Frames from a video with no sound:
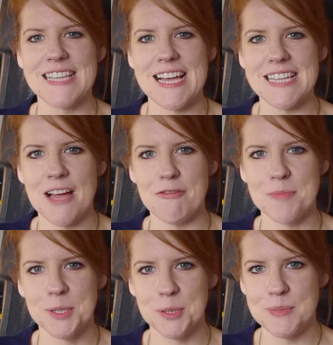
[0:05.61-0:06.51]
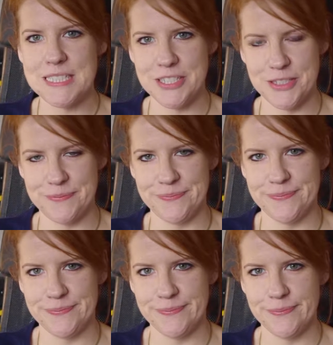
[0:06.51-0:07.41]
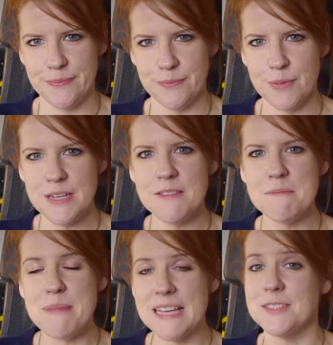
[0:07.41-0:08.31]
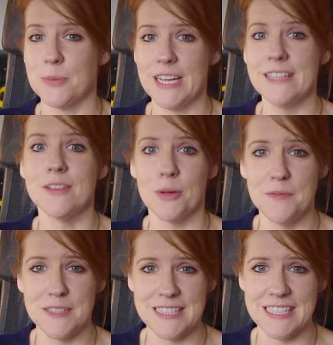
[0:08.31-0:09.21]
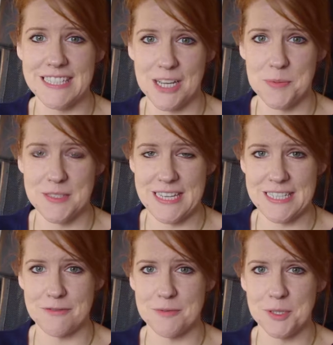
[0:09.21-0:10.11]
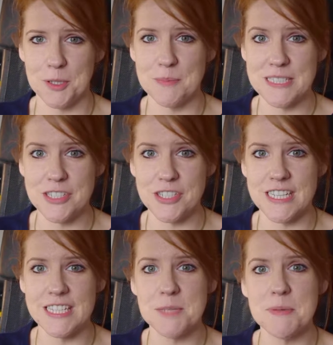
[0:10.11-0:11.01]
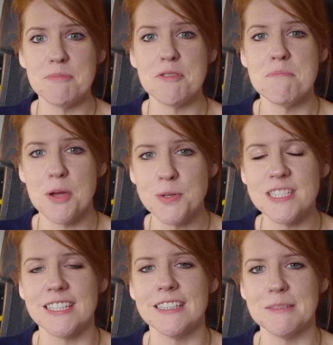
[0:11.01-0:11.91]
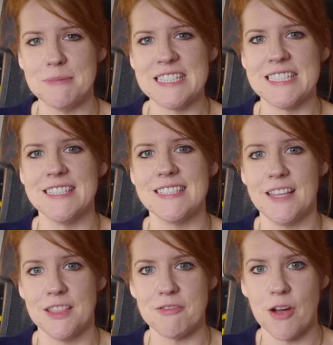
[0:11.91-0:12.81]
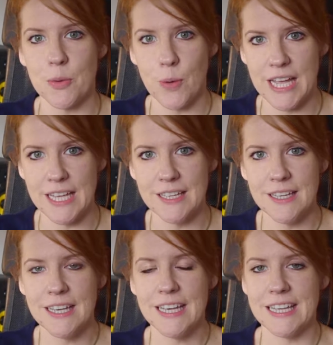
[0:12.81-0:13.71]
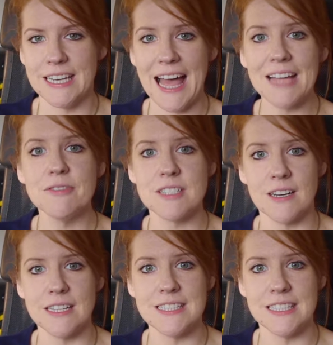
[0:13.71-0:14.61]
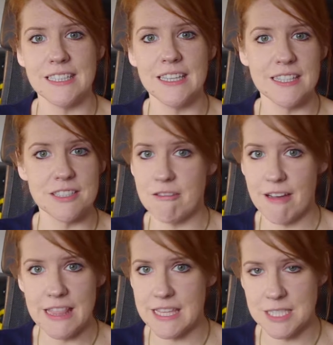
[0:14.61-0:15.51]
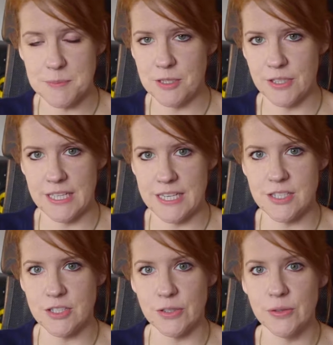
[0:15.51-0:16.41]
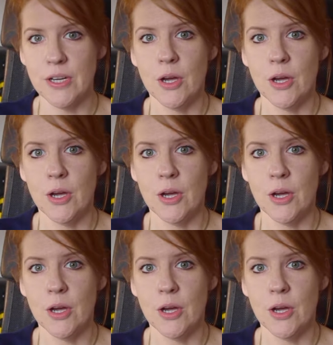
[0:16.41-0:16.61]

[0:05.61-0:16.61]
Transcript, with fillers: stand out from the competition. One of the best ways, obviously, to help you stand out from the competition is to be promoting the business in the right way. And advertising is a great thing to be looking into,